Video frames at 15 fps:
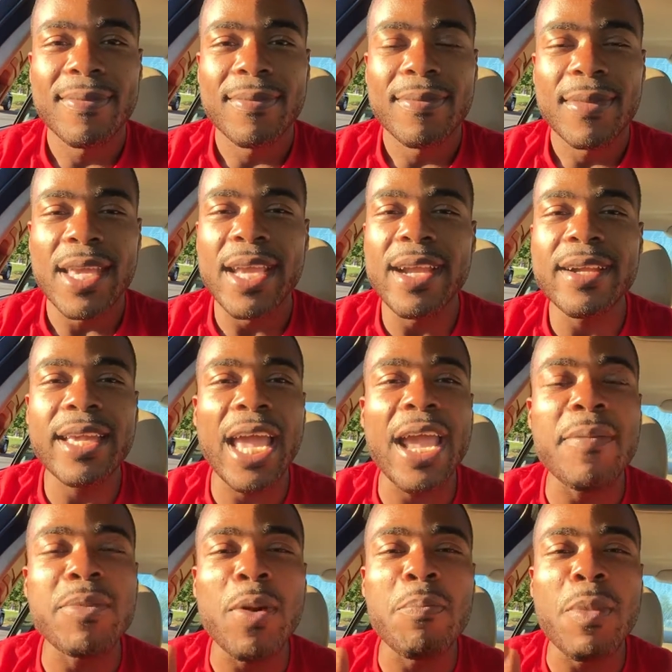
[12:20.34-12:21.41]
And here
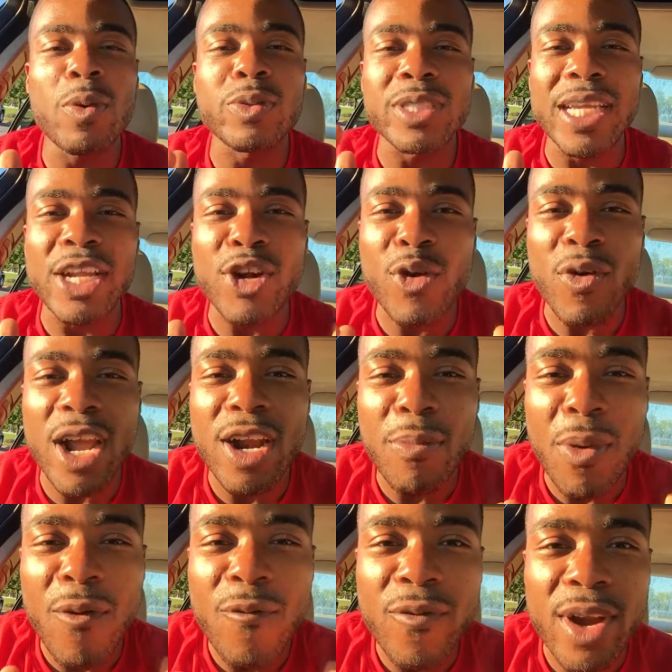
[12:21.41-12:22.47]
came the most
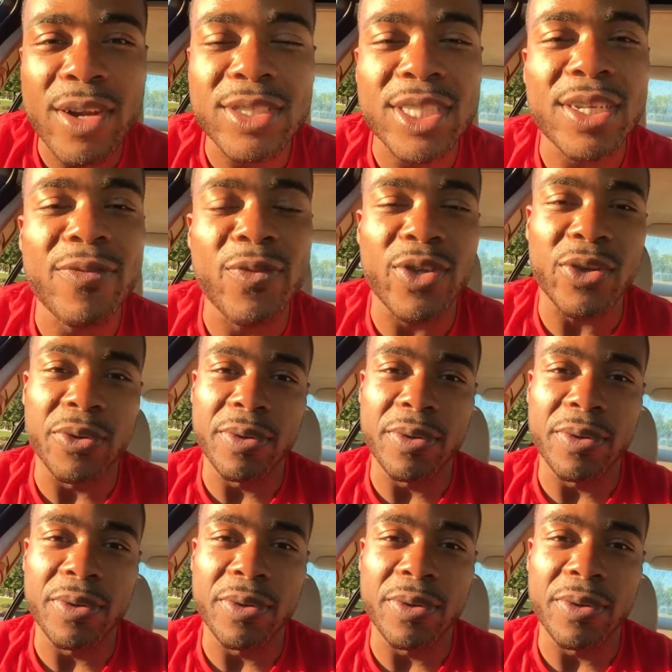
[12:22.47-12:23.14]
incredible version of you.